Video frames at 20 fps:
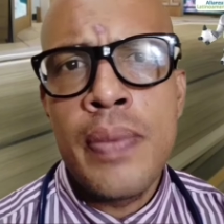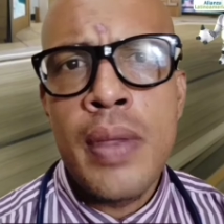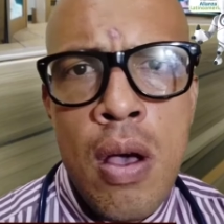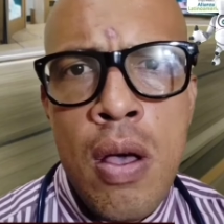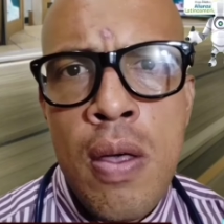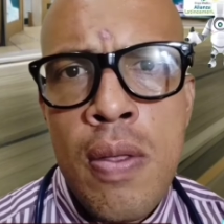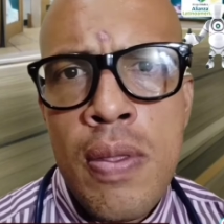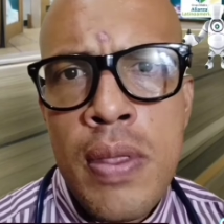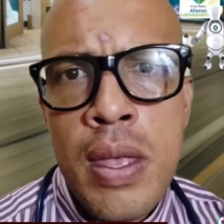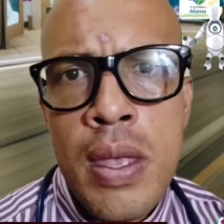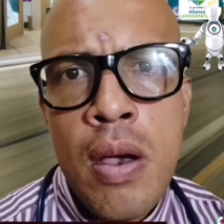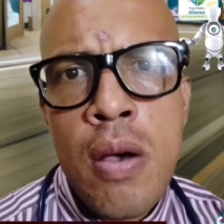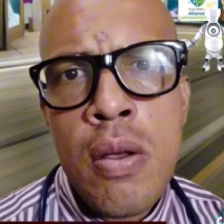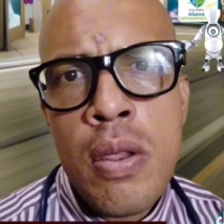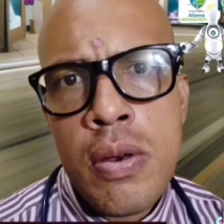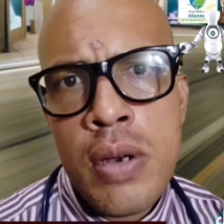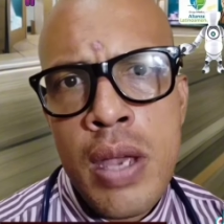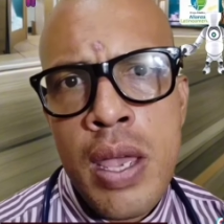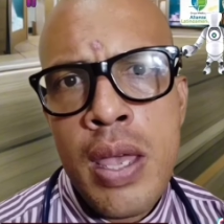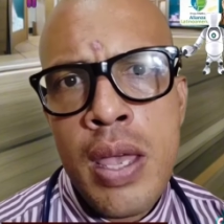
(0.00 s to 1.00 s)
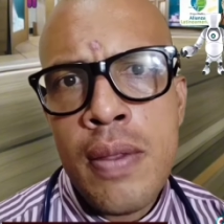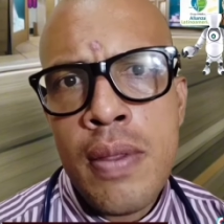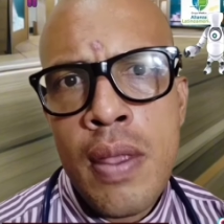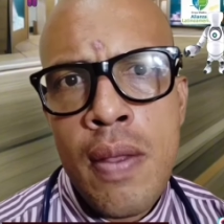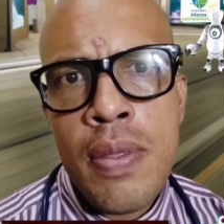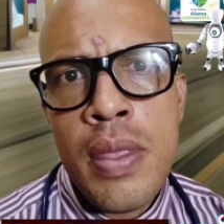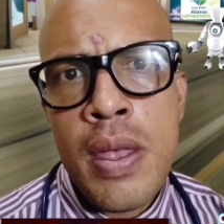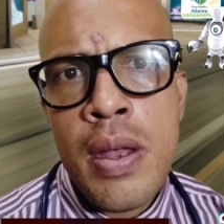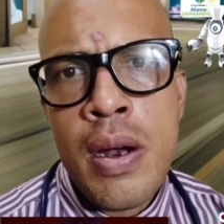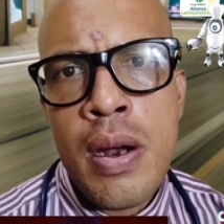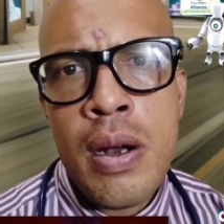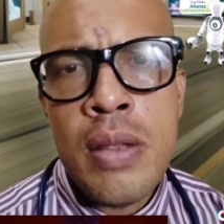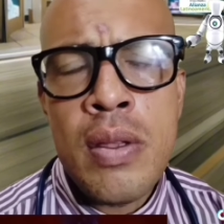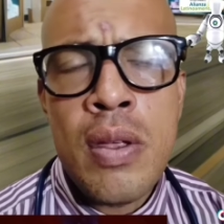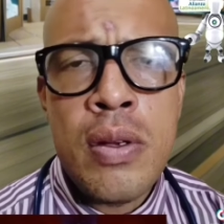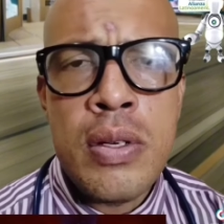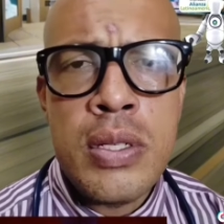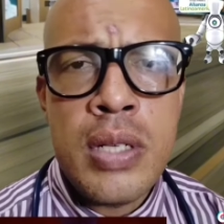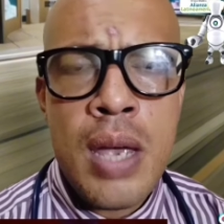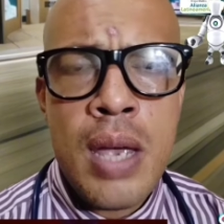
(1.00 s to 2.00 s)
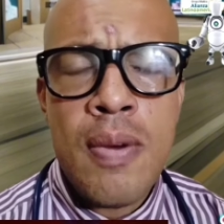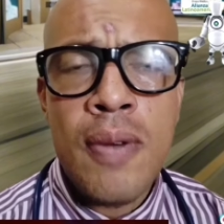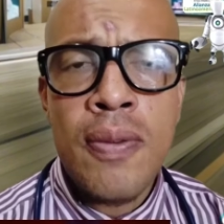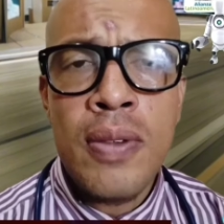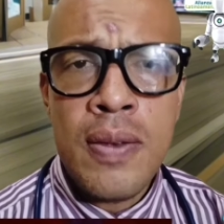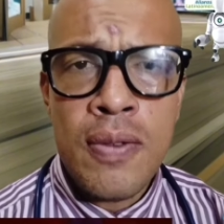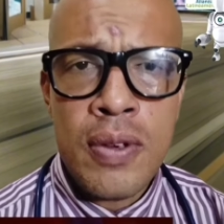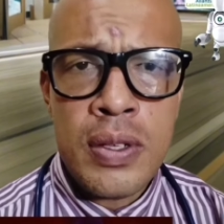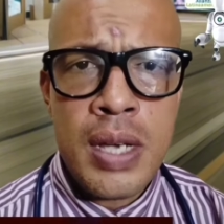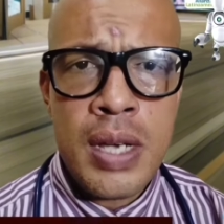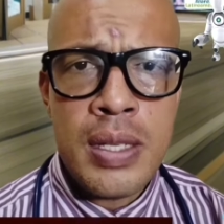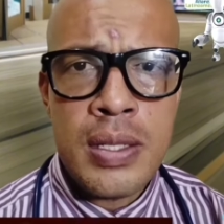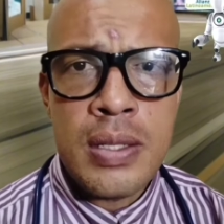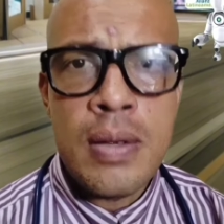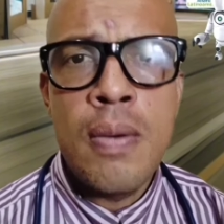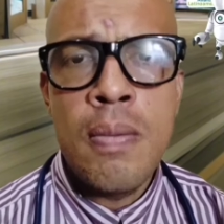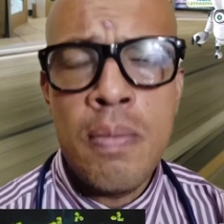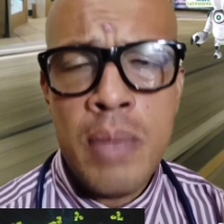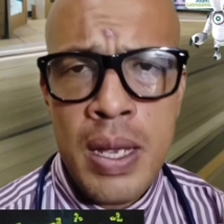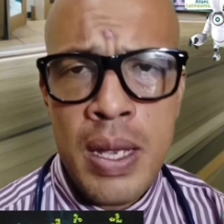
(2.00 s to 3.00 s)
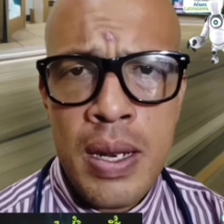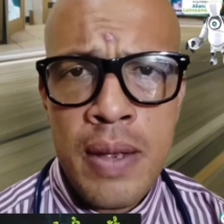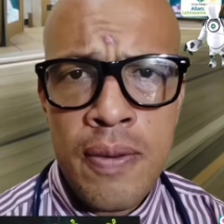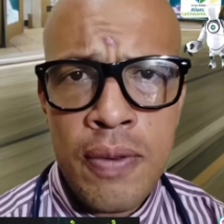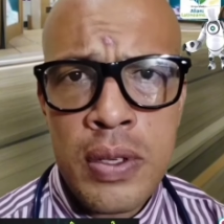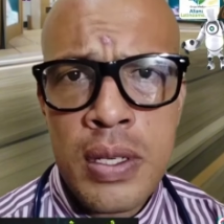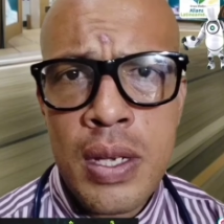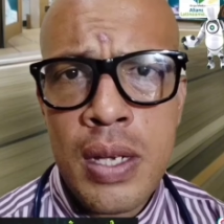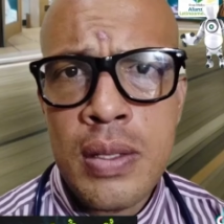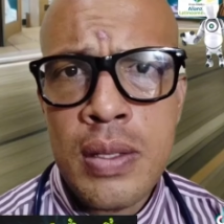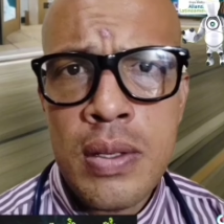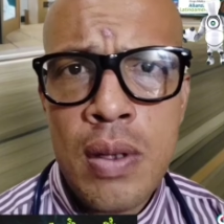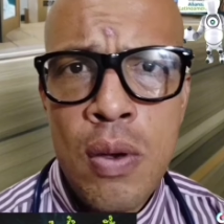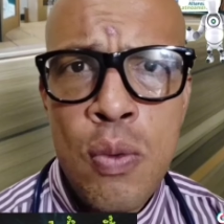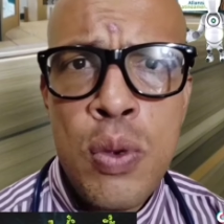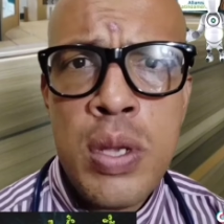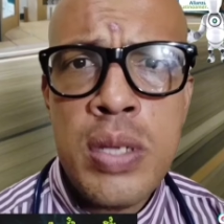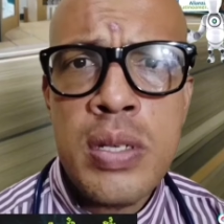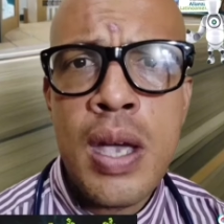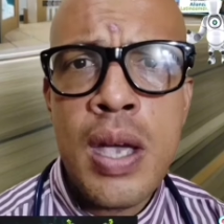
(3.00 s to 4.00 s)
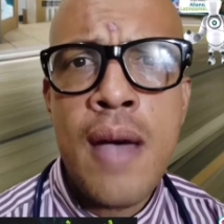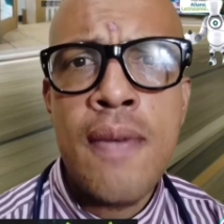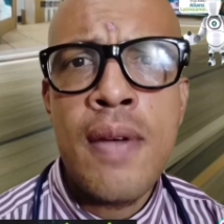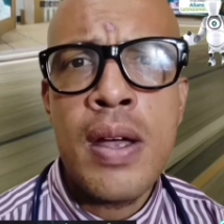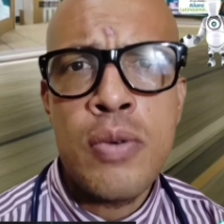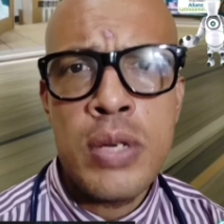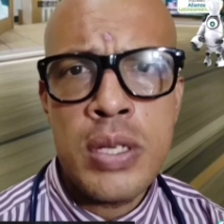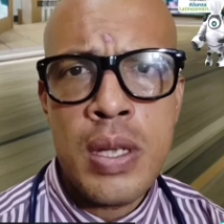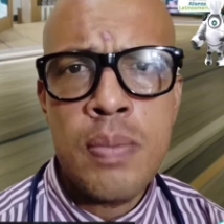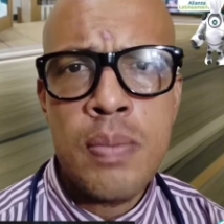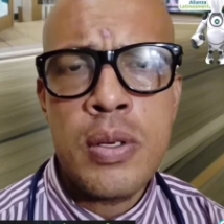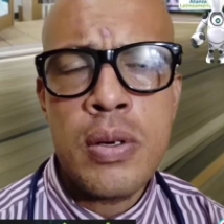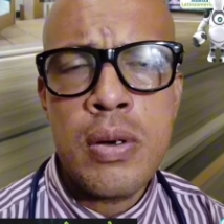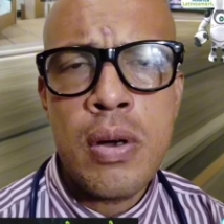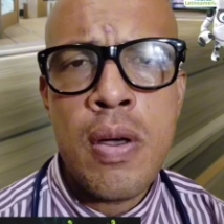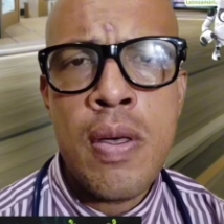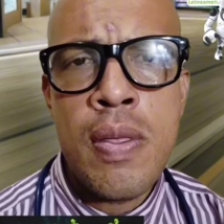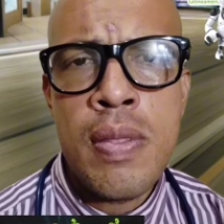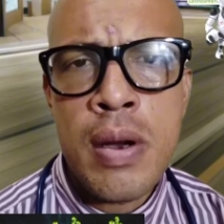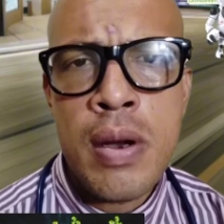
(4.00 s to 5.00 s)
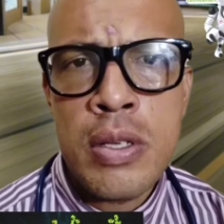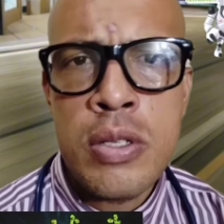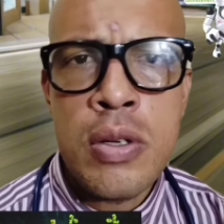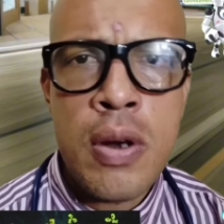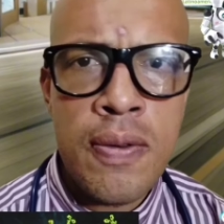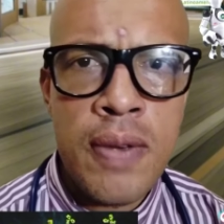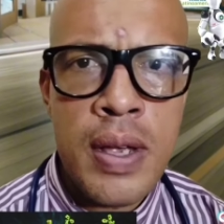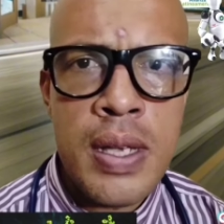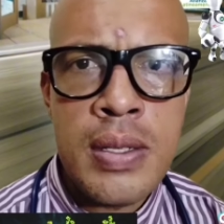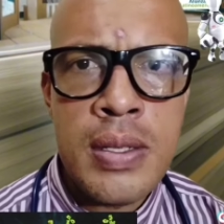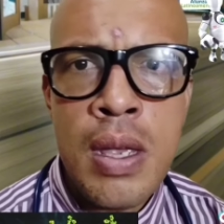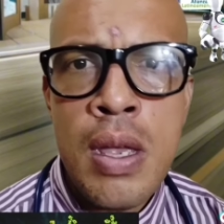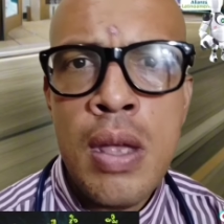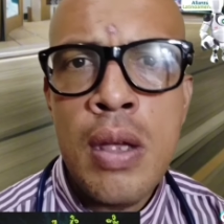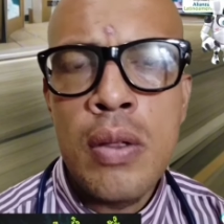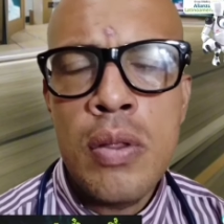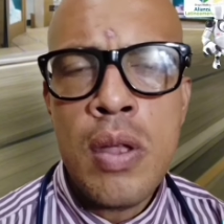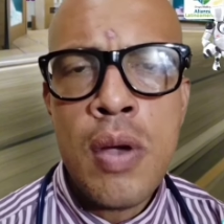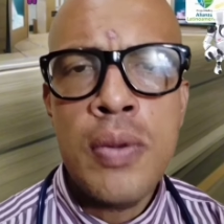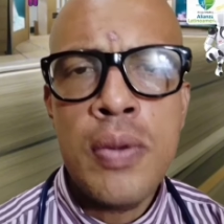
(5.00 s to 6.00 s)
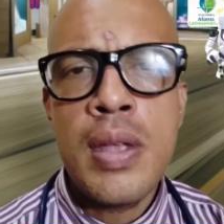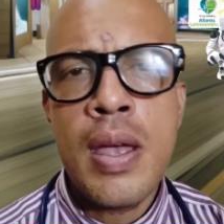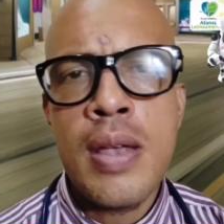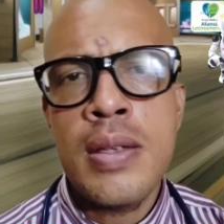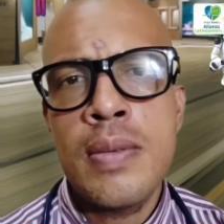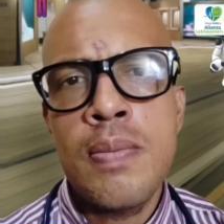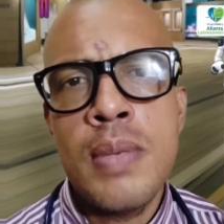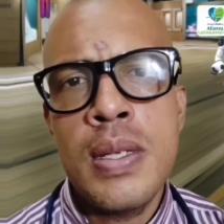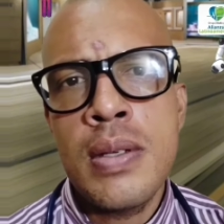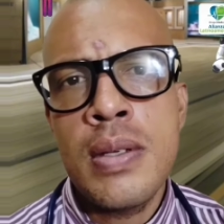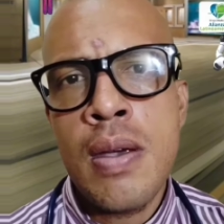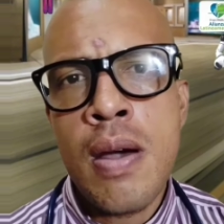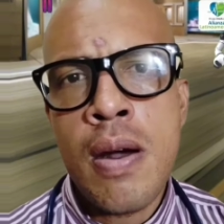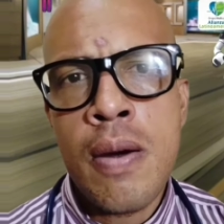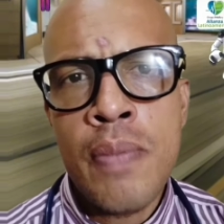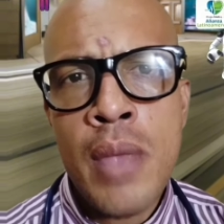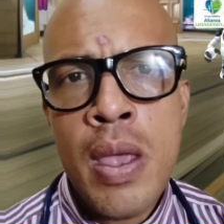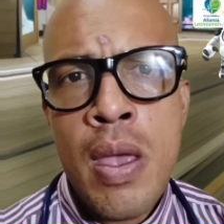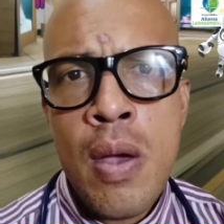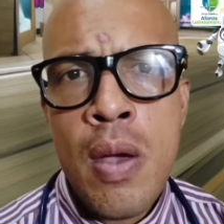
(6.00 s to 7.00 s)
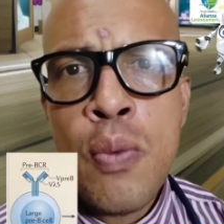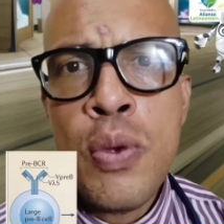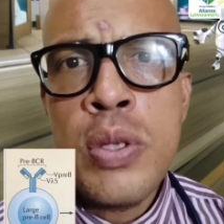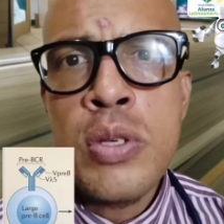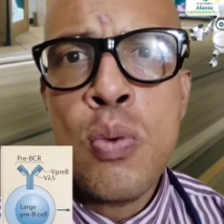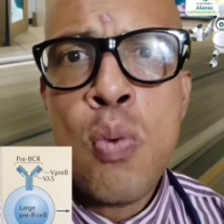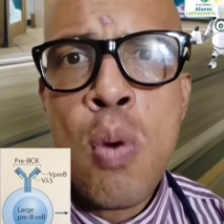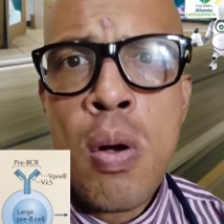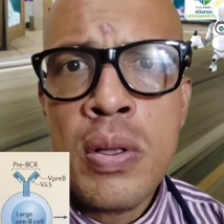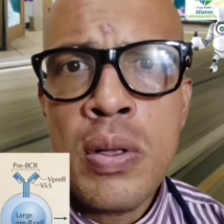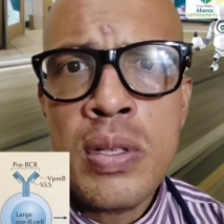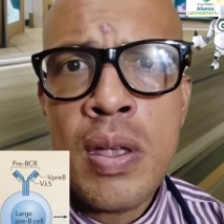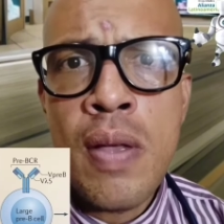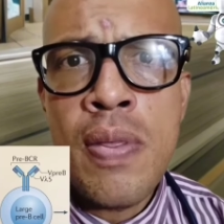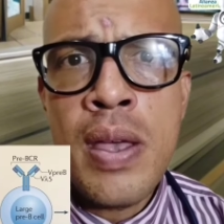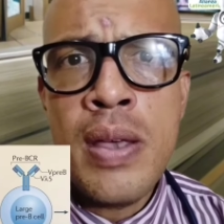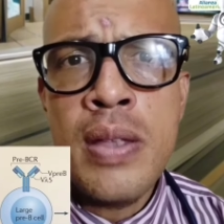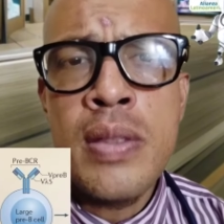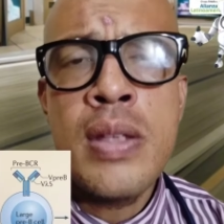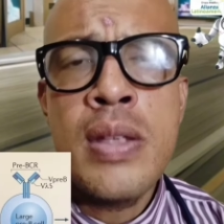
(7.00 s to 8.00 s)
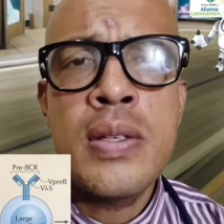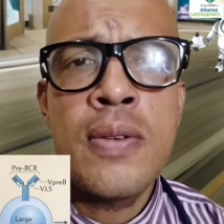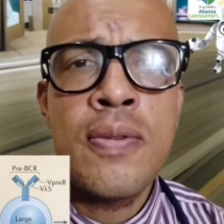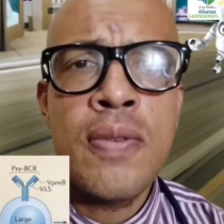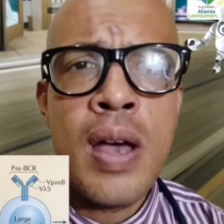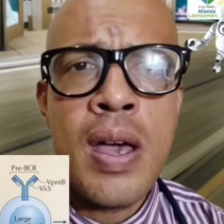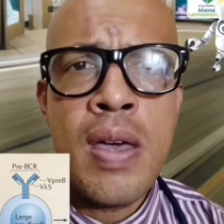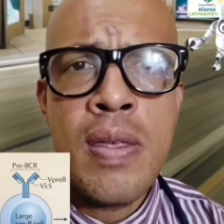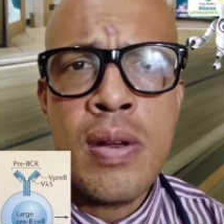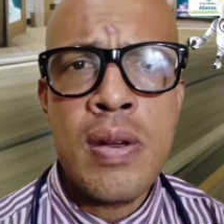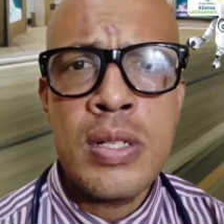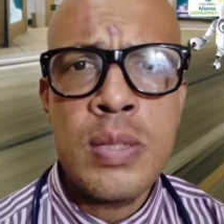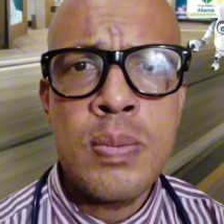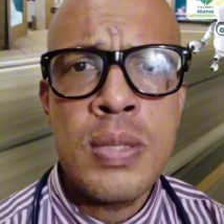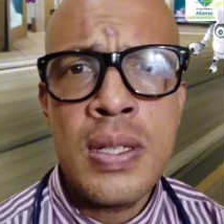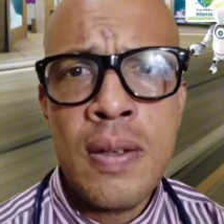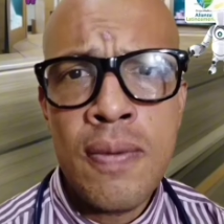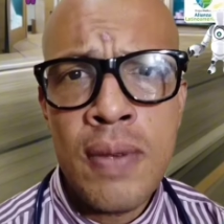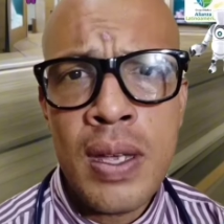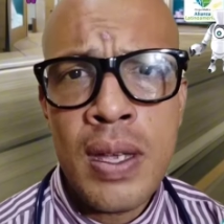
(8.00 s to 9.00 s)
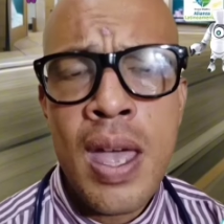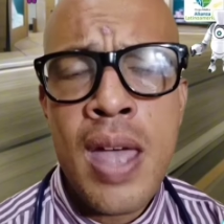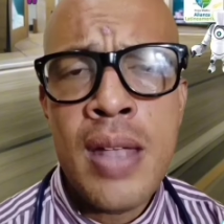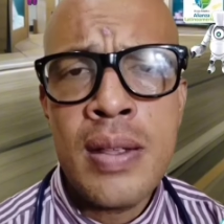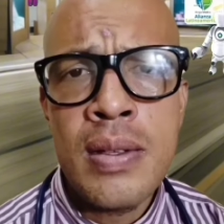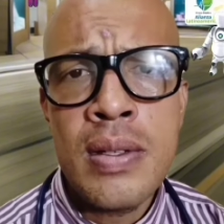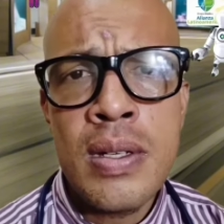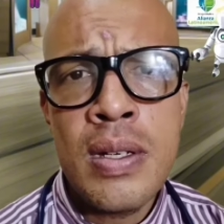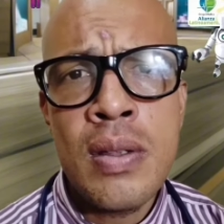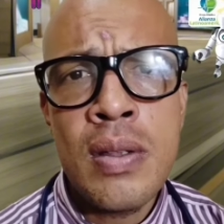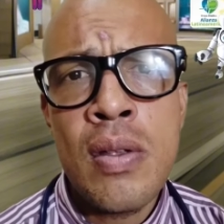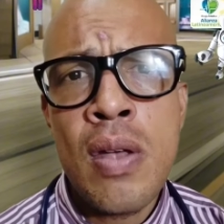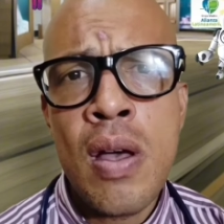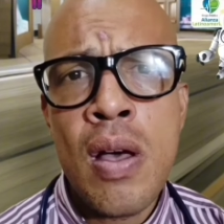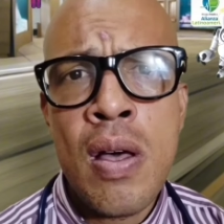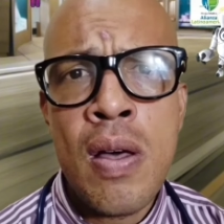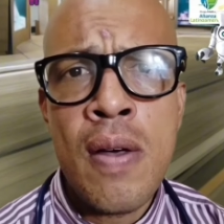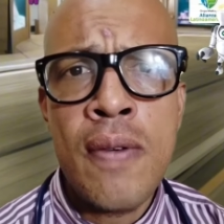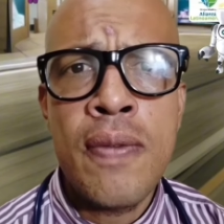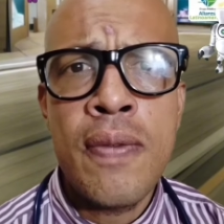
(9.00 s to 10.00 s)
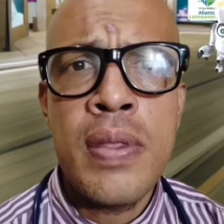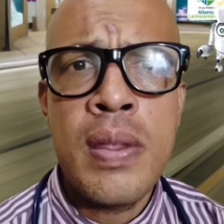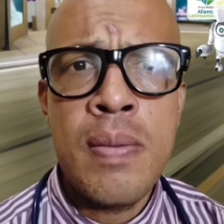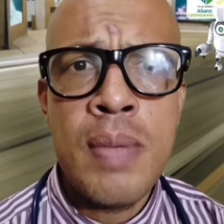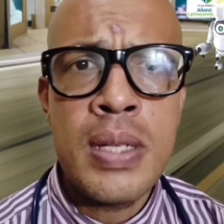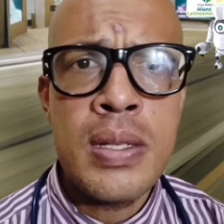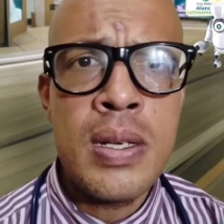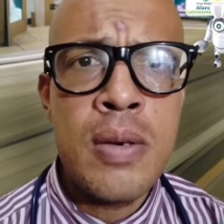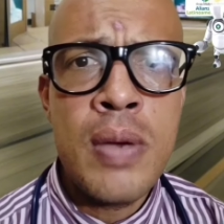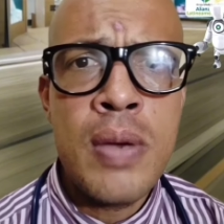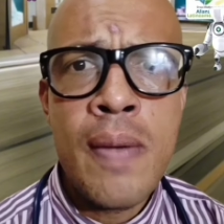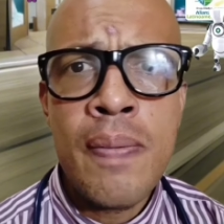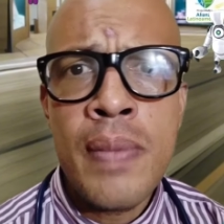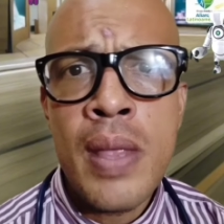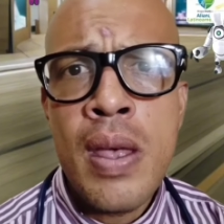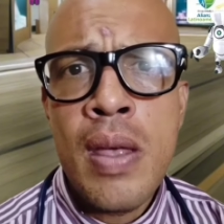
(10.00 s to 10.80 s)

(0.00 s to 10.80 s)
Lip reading: On the other hand, there are another type of lymphocytes, B lymphocytes, which have a receptor on their surface, known as BCR, which once they identify their specific antigen of the bacteria,